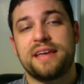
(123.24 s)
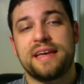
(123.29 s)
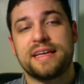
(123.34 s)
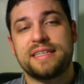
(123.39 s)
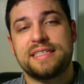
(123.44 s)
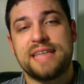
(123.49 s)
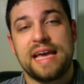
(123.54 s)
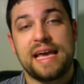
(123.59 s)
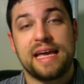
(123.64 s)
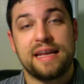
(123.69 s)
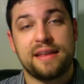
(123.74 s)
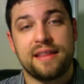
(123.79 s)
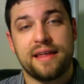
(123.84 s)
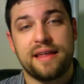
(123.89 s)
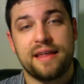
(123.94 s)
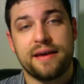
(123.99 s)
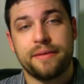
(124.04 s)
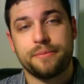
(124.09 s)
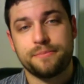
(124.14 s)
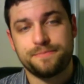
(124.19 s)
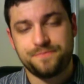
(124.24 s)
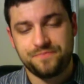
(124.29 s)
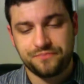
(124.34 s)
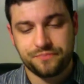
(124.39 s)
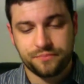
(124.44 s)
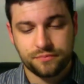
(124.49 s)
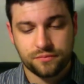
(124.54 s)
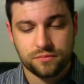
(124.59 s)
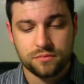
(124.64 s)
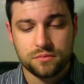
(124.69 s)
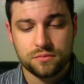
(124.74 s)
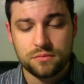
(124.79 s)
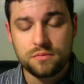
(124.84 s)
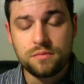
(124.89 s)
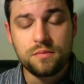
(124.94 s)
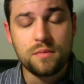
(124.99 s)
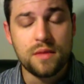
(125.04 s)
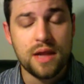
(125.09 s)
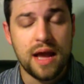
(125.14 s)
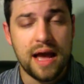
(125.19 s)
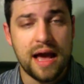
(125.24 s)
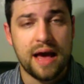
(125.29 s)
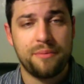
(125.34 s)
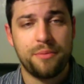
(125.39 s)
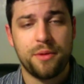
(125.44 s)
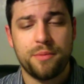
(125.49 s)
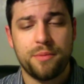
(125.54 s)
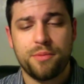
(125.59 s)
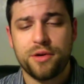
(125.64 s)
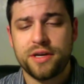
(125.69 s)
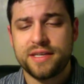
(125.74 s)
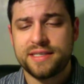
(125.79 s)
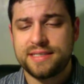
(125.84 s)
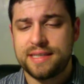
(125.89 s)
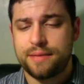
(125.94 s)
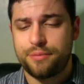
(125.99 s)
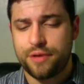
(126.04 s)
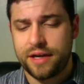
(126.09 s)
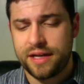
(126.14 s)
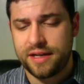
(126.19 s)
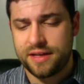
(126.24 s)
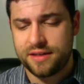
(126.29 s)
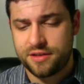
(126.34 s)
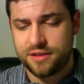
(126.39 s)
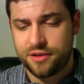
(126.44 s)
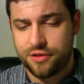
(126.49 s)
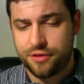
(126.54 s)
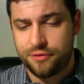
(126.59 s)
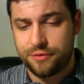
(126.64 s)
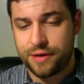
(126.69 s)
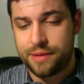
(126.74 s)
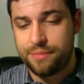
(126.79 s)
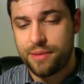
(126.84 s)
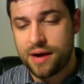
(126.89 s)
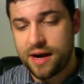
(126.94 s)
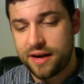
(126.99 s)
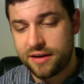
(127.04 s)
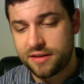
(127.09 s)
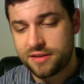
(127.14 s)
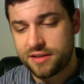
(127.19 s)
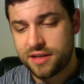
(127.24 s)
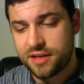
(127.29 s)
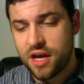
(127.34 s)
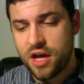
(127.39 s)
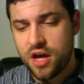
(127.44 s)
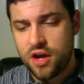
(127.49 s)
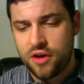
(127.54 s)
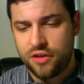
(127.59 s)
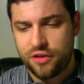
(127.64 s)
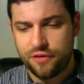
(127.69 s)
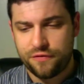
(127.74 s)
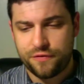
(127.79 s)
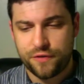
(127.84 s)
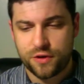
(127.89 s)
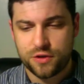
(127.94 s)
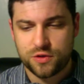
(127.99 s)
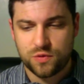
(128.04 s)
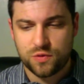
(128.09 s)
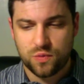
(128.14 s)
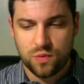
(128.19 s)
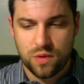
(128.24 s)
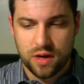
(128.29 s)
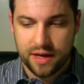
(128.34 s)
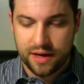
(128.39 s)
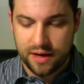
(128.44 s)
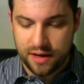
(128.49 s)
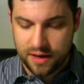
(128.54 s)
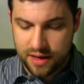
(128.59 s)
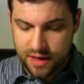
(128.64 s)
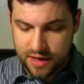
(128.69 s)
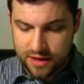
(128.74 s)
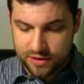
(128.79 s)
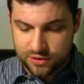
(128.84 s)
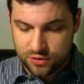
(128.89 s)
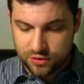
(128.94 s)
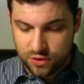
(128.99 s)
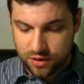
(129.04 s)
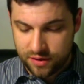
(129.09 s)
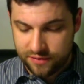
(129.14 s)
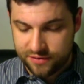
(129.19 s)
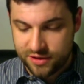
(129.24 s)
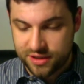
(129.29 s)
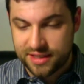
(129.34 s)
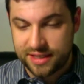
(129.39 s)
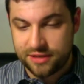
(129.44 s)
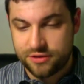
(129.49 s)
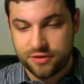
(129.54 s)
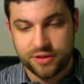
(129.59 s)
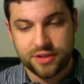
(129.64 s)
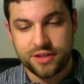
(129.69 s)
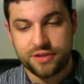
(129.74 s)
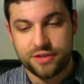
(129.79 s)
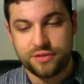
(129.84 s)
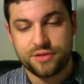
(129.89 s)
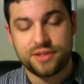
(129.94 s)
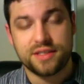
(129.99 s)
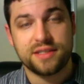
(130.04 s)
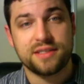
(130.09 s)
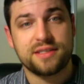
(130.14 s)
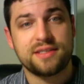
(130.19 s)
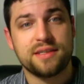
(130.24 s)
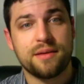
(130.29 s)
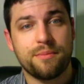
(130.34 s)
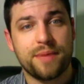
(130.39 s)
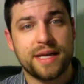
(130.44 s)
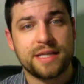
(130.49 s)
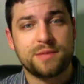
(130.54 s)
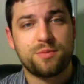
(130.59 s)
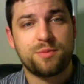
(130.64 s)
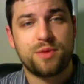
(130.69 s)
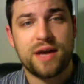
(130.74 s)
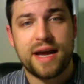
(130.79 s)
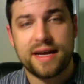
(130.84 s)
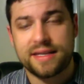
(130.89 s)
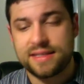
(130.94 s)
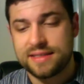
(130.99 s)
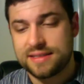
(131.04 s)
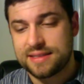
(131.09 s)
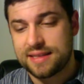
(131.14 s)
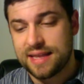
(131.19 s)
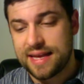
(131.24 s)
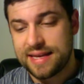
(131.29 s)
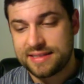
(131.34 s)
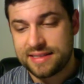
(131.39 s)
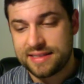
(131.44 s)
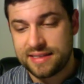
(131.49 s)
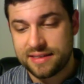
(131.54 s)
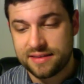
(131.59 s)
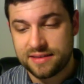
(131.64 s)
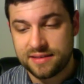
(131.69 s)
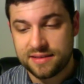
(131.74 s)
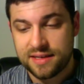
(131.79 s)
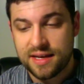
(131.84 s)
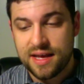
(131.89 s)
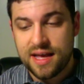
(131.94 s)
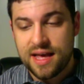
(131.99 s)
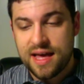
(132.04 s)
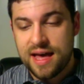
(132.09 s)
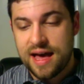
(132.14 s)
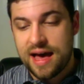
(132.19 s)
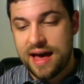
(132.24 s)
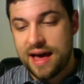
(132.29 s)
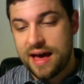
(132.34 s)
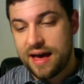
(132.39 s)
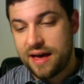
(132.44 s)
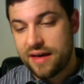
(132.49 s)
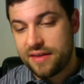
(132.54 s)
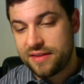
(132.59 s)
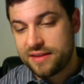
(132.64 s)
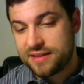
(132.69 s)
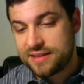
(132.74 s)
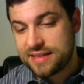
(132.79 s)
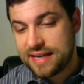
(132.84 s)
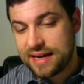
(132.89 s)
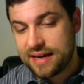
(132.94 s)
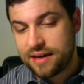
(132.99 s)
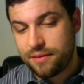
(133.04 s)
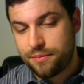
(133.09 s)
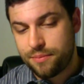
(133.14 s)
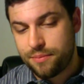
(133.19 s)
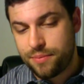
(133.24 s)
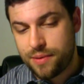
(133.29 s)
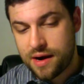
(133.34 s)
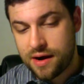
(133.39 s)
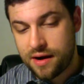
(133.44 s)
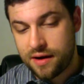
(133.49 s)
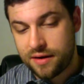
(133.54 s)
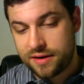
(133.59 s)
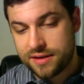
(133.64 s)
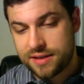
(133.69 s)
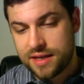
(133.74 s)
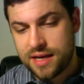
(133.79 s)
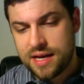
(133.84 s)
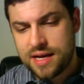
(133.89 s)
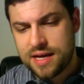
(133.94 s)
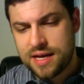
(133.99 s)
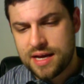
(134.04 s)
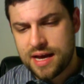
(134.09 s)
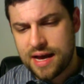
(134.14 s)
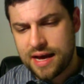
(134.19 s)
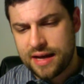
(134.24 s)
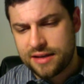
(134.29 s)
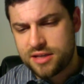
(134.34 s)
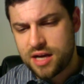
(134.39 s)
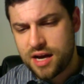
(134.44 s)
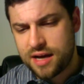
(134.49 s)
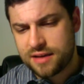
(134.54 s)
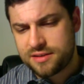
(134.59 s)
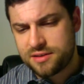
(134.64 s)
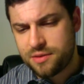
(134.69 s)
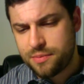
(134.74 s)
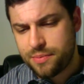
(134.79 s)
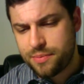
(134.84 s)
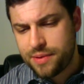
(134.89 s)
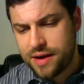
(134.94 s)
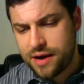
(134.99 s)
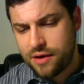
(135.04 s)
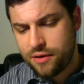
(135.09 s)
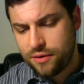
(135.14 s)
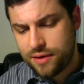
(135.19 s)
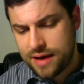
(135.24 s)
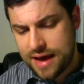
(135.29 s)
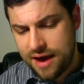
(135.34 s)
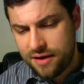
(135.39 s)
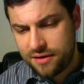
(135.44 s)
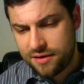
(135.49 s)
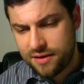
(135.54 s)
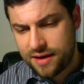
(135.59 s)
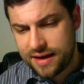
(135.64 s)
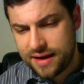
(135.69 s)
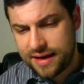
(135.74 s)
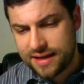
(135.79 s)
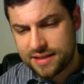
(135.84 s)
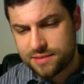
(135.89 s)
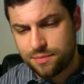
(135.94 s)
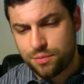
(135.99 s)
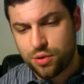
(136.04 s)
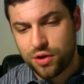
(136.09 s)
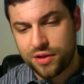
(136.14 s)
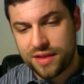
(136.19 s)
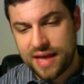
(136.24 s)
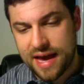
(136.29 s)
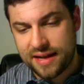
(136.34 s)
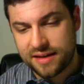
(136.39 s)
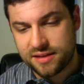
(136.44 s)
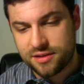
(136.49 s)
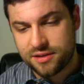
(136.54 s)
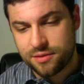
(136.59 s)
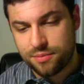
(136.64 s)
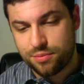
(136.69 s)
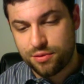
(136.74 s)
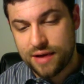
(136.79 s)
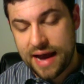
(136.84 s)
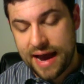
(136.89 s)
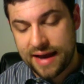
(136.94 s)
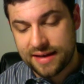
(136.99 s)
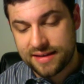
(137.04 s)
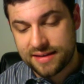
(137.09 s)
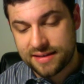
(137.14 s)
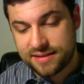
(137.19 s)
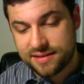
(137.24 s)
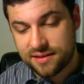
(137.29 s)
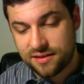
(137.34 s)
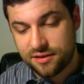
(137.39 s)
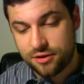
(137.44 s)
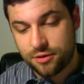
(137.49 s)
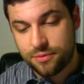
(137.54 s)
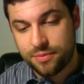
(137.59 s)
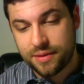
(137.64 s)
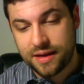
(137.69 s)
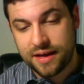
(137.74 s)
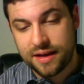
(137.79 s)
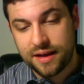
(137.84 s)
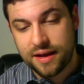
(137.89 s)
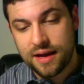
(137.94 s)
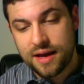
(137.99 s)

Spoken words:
attain them. The book is separated into three parts. The first one sort of just introduces some best practice lessons. The second part talks about how to, put that into practice a little bit,